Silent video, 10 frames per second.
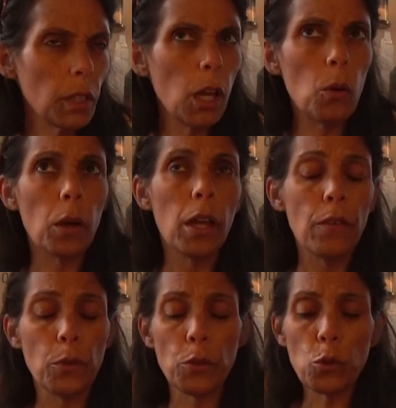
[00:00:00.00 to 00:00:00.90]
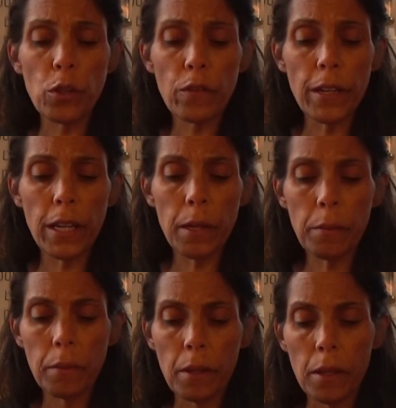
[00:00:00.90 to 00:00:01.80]
Oh, if you enjoy the reading,
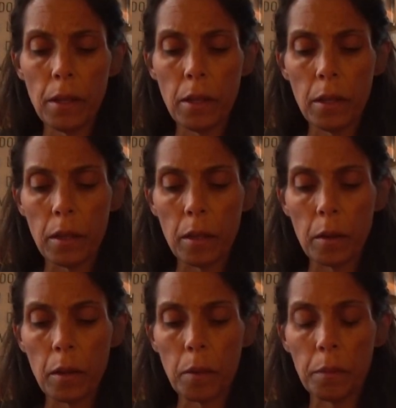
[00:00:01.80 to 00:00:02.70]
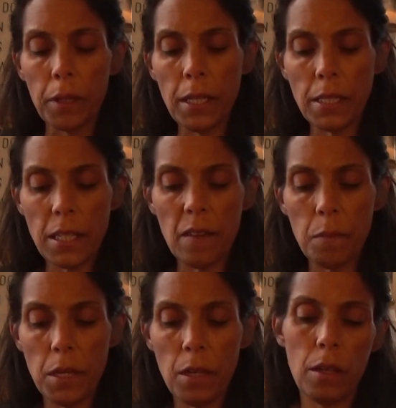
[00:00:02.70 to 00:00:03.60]
please give
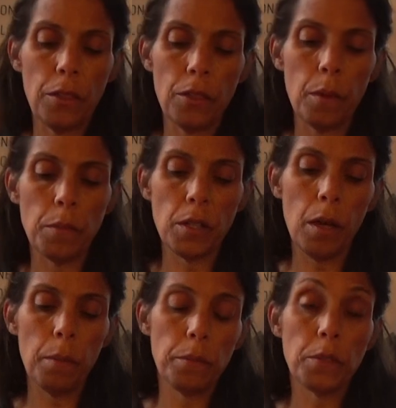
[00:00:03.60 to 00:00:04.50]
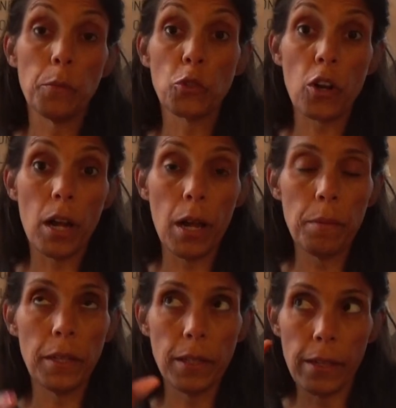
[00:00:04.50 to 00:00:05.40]
me a thumbs up, subscribe,
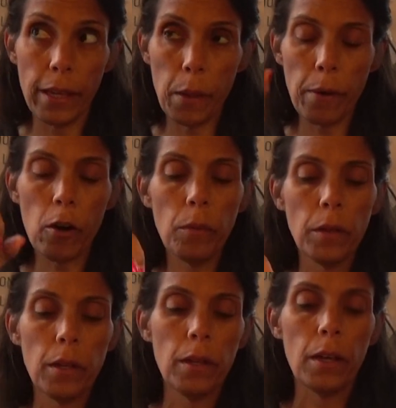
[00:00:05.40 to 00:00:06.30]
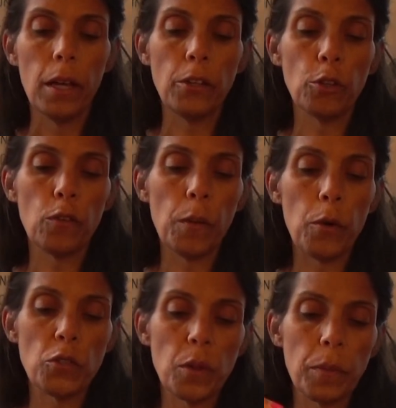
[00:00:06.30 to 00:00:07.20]
hit the dingy bell, and you'll know if I
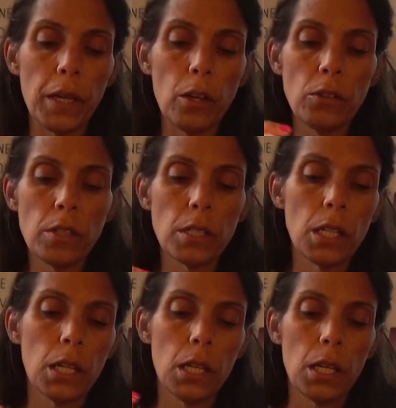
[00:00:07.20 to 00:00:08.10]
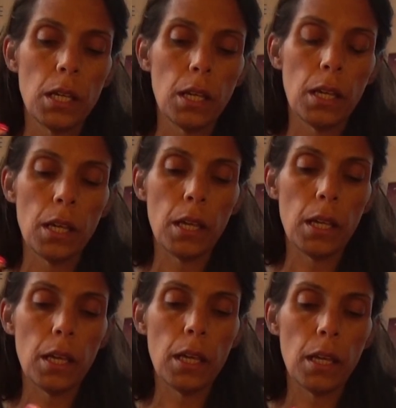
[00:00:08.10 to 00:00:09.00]
post something else.
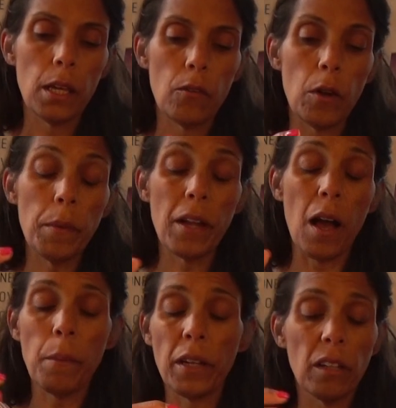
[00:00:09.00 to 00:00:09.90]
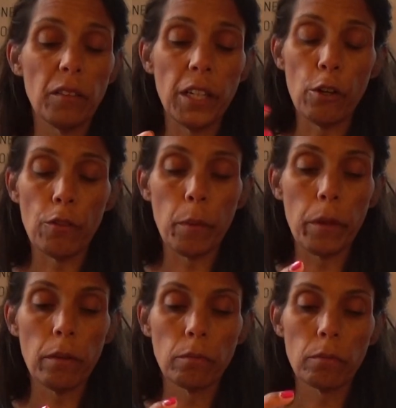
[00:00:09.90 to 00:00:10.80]
Write me a comment. I'd love to hear from
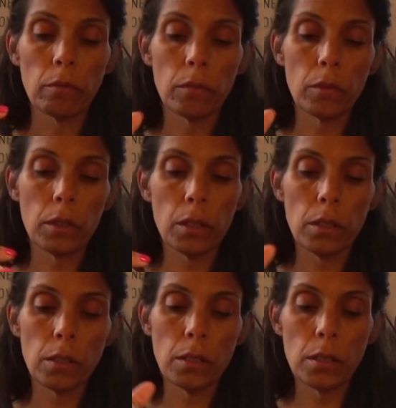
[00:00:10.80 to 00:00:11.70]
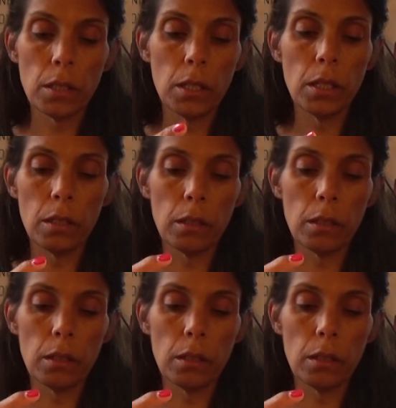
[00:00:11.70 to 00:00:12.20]
you. Let's see.